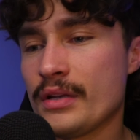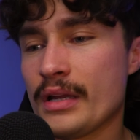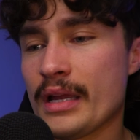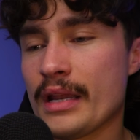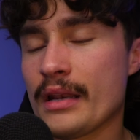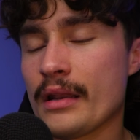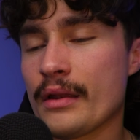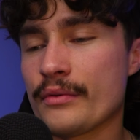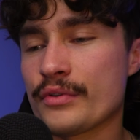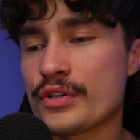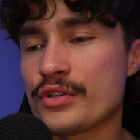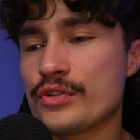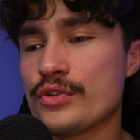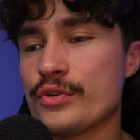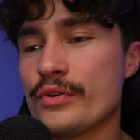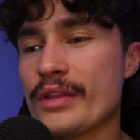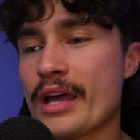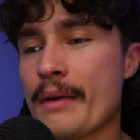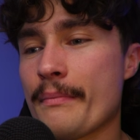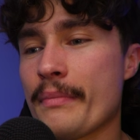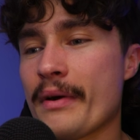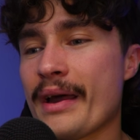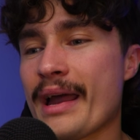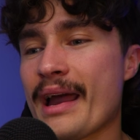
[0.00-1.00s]
And I'll just do
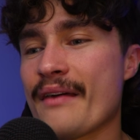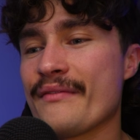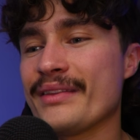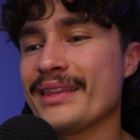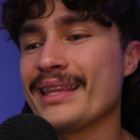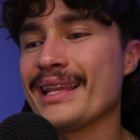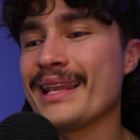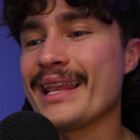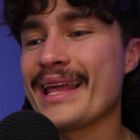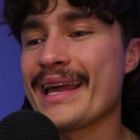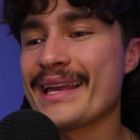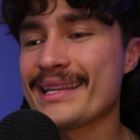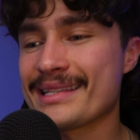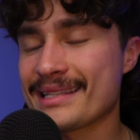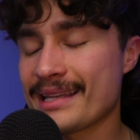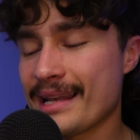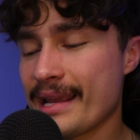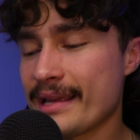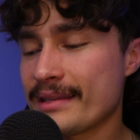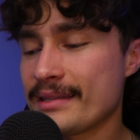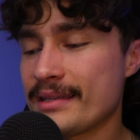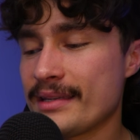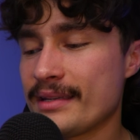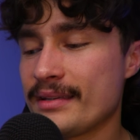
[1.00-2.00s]
that by having the layer
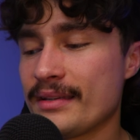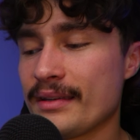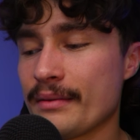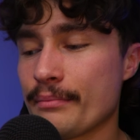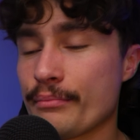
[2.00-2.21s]
selected